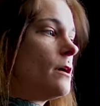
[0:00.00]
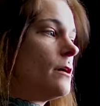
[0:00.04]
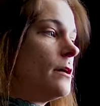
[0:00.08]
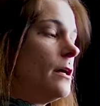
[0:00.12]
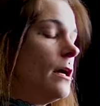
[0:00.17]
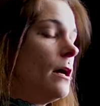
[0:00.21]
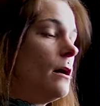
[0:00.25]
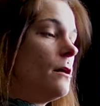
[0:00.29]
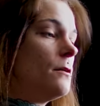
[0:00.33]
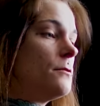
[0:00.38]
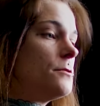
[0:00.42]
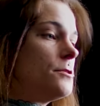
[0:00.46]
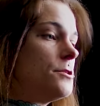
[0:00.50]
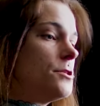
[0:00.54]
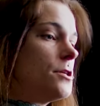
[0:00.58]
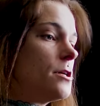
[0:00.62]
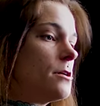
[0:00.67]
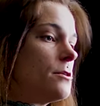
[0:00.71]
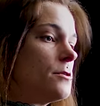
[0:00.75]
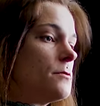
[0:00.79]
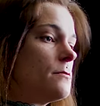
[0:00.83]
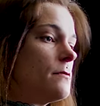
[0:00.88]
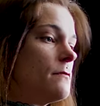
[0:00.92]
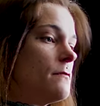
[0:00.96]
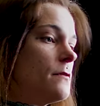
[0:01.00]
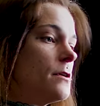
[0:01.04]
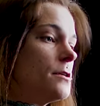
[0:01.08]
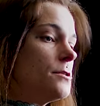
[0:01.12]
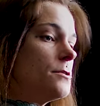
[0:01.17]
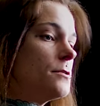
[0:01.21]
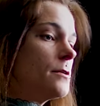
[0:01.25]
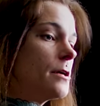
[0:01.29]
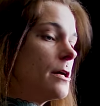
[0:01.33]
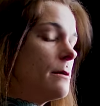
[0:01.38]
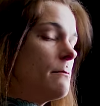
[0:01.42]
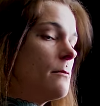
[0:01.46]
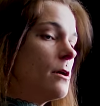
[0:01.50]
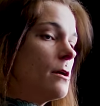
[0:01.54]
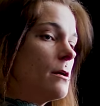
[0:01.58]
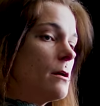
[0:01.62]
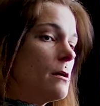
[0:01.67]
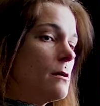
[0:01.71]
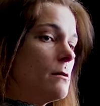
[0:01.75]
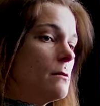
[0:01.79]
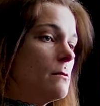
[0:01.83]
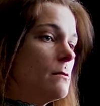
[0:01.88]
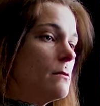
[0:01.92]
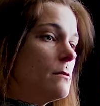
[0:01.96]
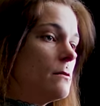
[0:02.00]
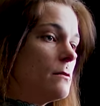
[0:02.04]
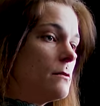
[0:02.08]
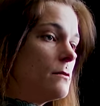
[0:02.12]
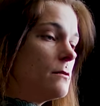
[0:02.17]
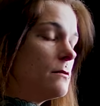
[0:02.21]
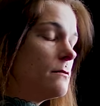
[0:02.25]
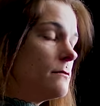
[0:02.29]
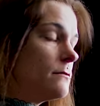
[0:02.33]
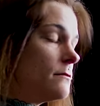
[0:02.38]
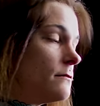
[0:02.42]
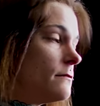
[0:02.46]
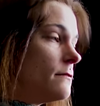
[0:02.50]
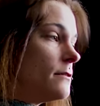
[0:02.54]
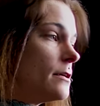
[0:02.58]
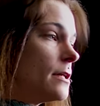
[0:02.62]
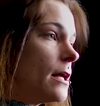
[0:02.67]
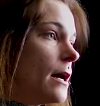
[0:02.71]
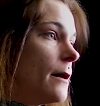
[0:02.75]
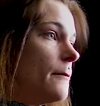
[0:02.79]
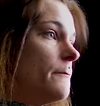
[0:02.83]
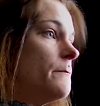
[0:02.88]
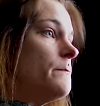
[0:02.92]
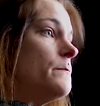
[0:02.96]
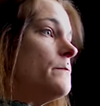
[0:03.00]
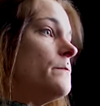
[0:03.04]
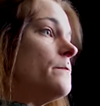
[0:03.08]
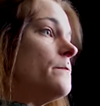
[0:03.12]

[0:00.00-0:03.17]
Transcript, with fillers: I was charged with first degree murder for that.